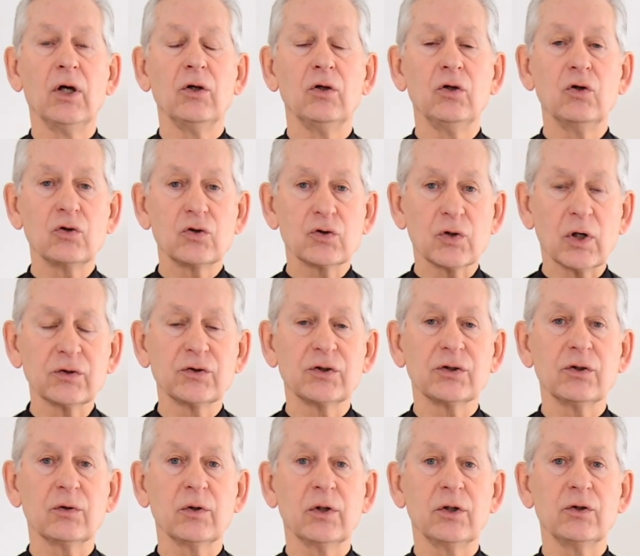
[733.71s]
You
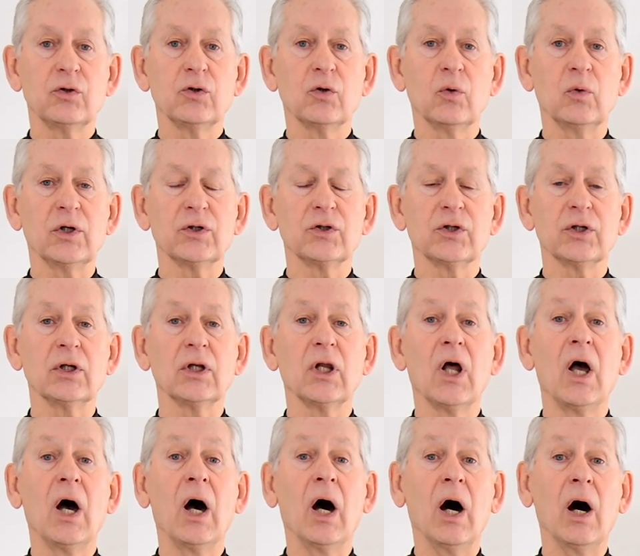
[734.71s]
trust your intuition.
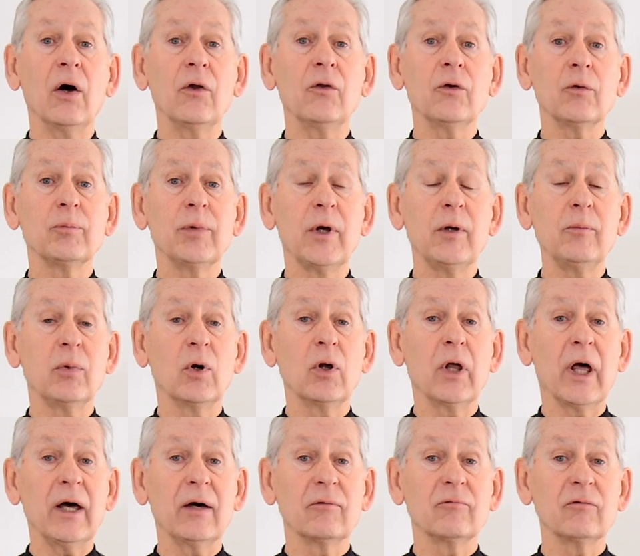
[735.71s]
Other people
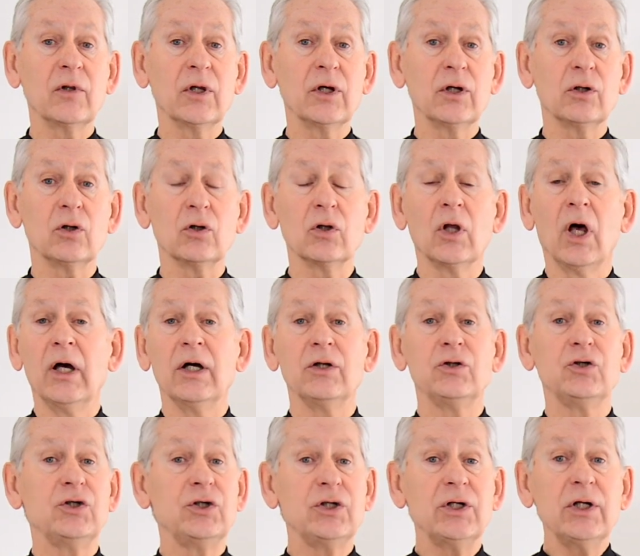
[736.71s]
have little
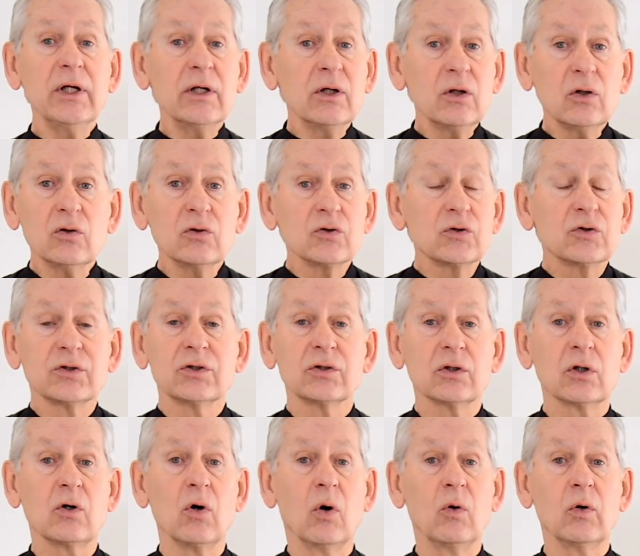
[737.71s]
chills
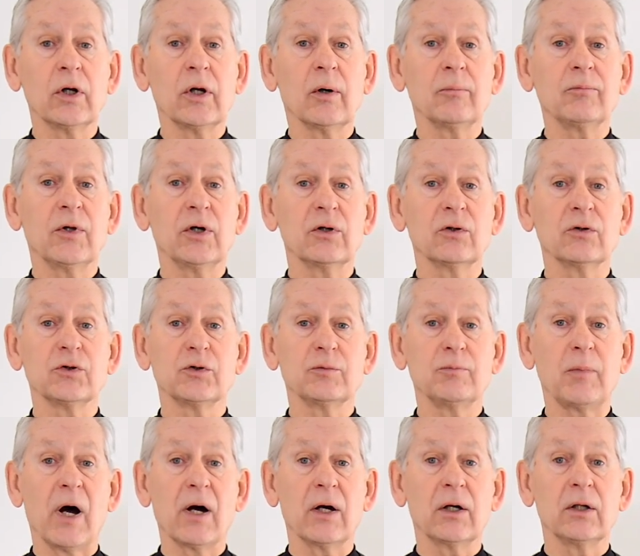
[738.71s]
going up their
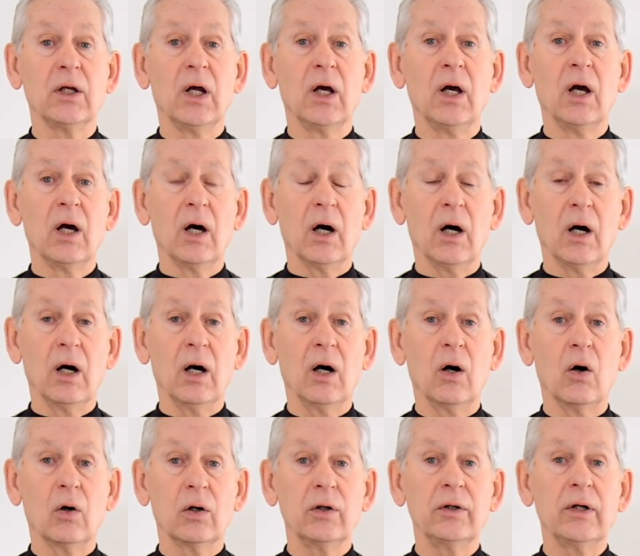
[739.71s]
spine
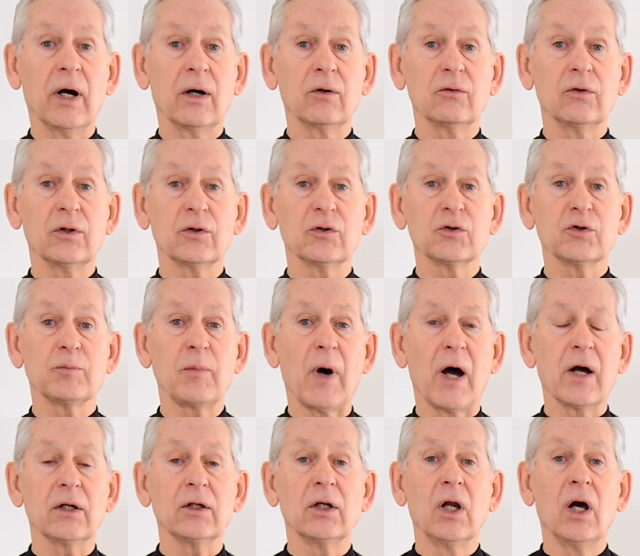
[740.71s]
or down their
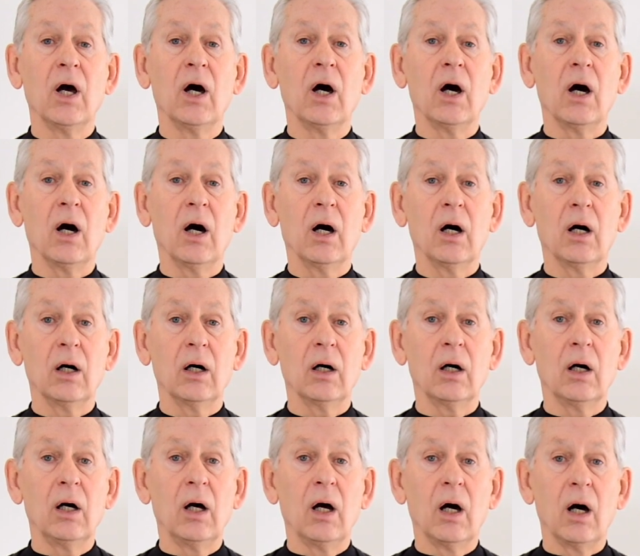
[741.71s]
spine.
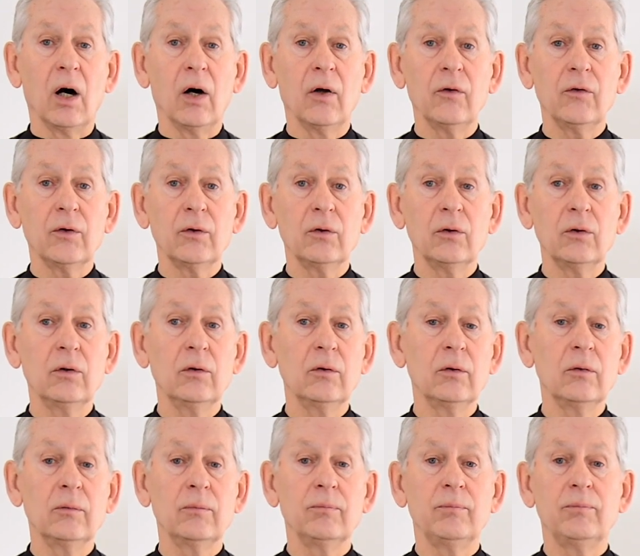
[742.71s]

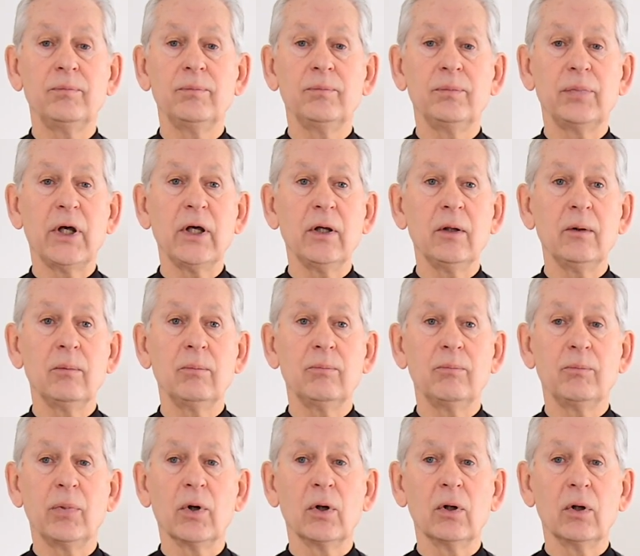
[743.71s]
Other
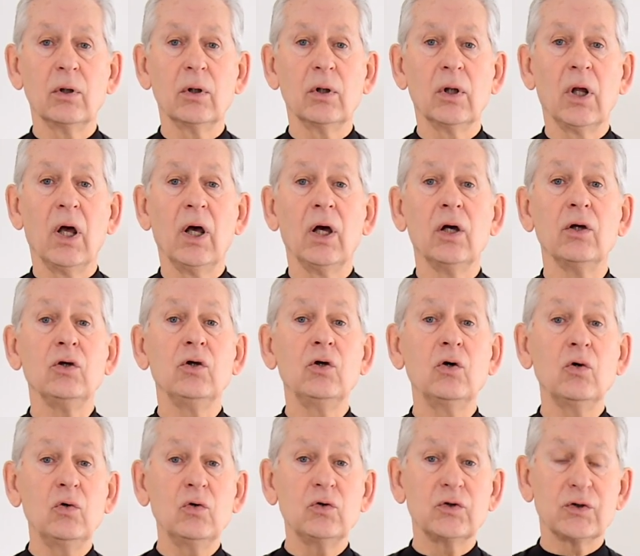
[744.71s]
people
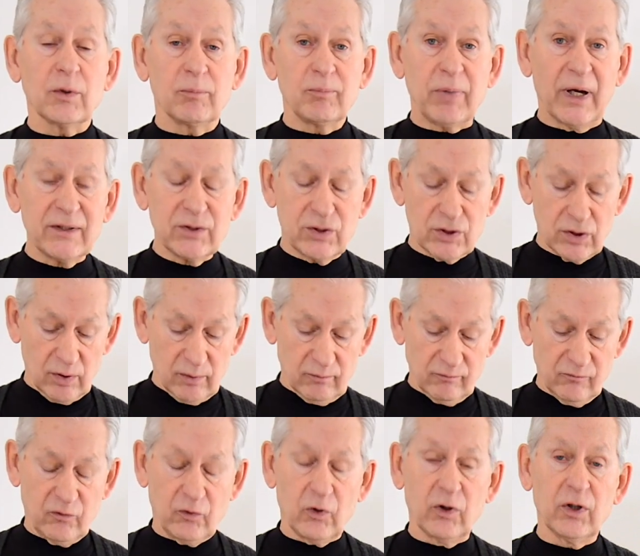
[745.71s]
use a
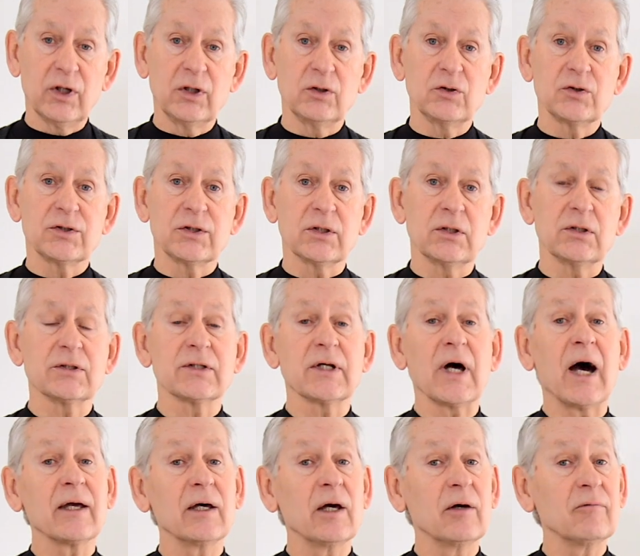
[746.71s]
pendulum, for instance.
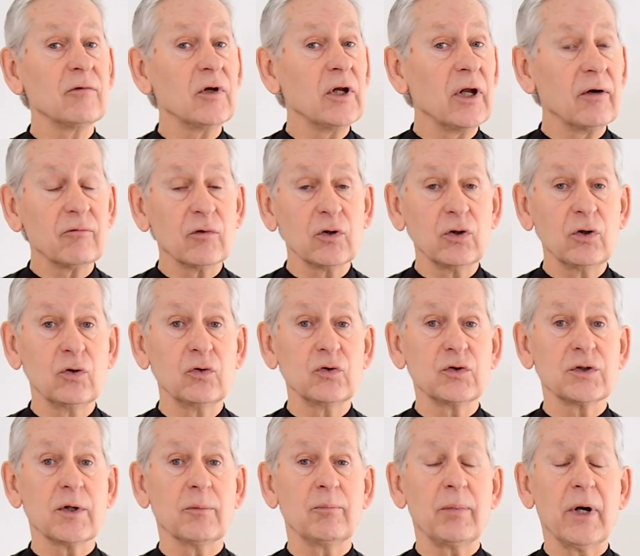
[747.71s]
I have never
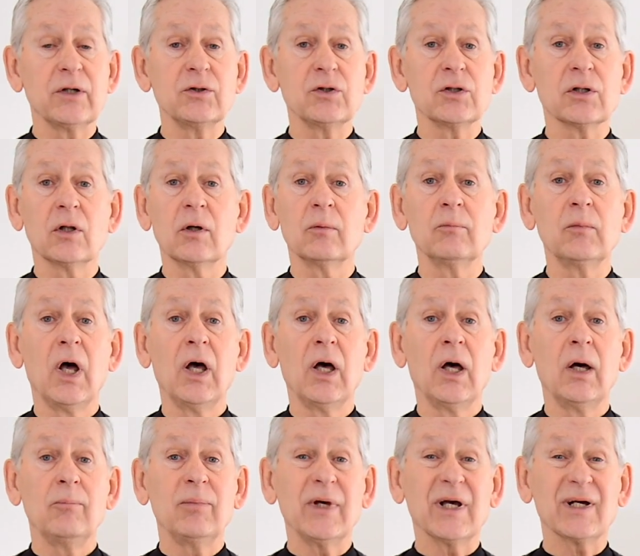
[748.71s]
used a pendulum
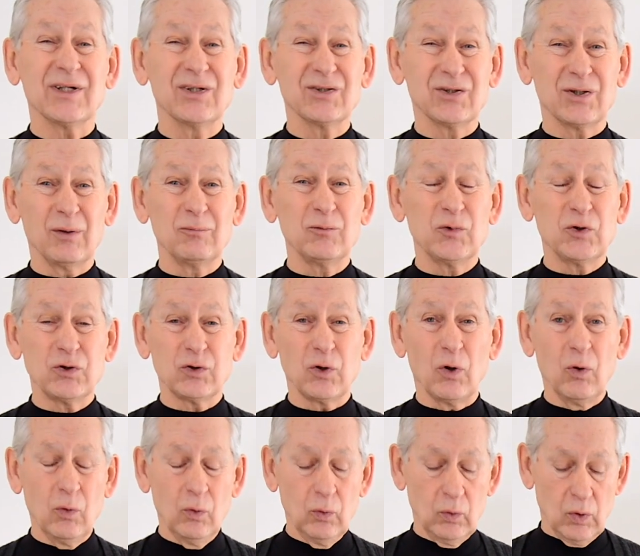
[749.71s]
because I'm
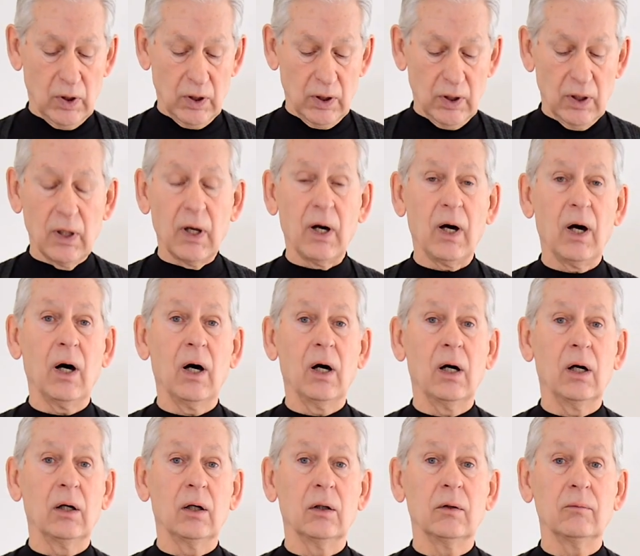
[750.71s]
so
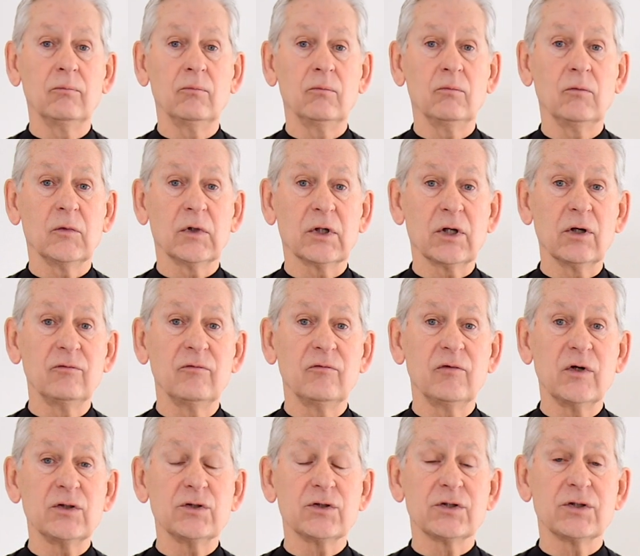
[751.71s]

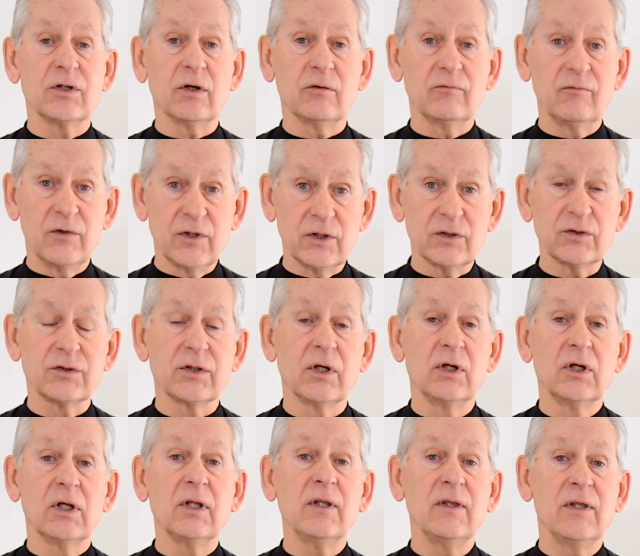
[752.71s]
convinced of
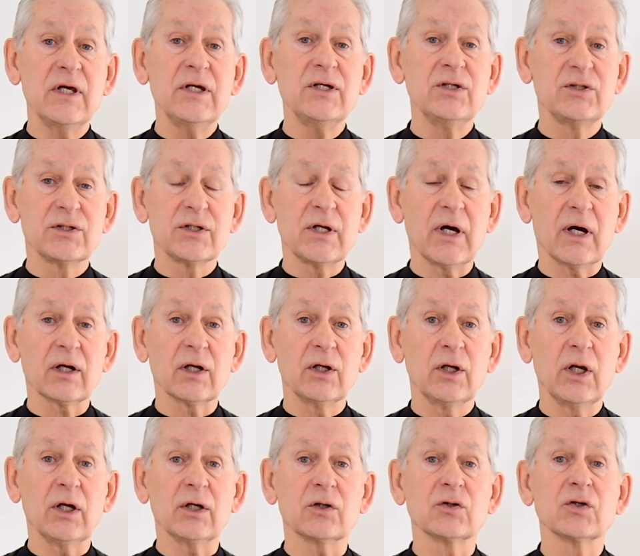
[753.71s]
these
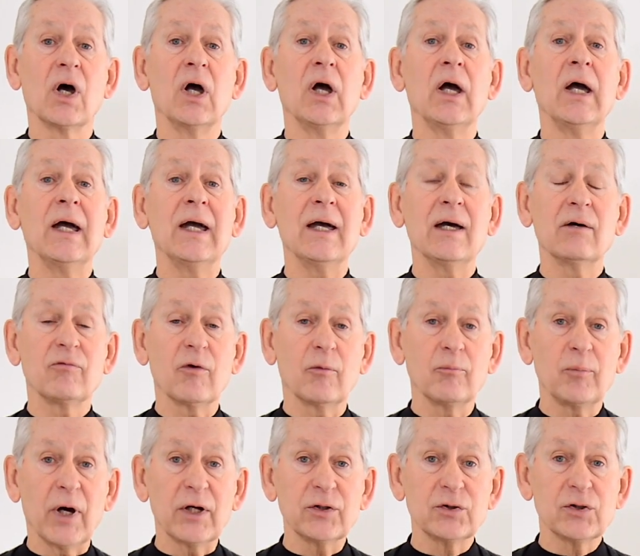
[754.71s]
techniques. If a
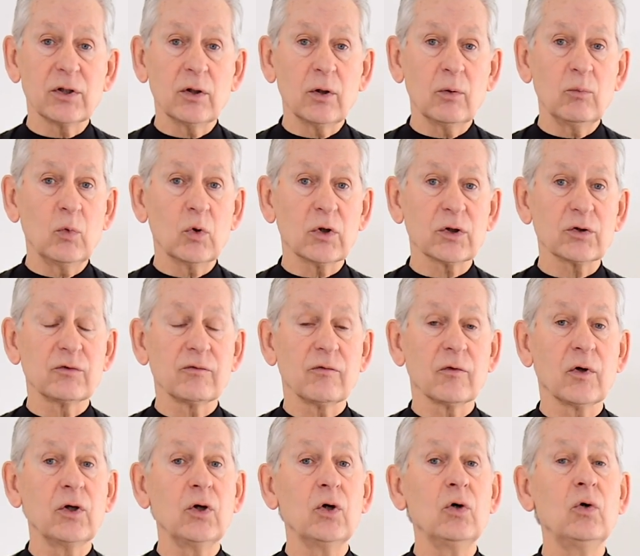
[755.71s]
pendulum works
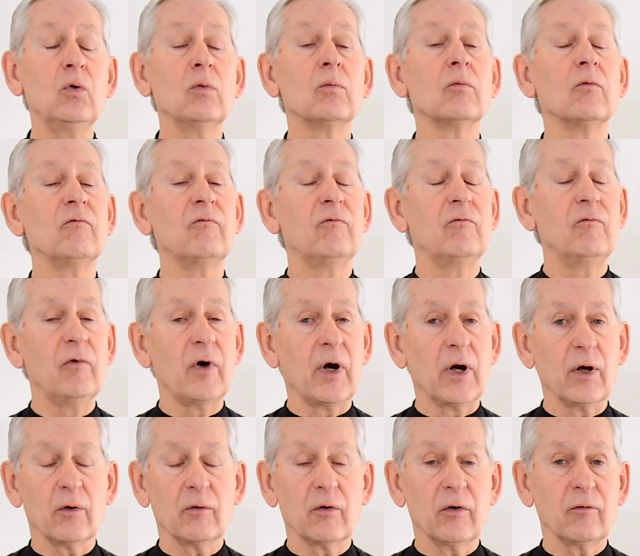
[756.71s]
for you,
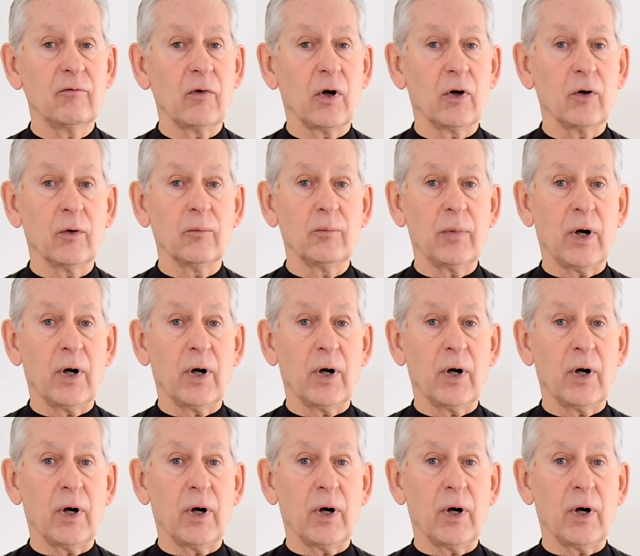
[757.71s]
very, very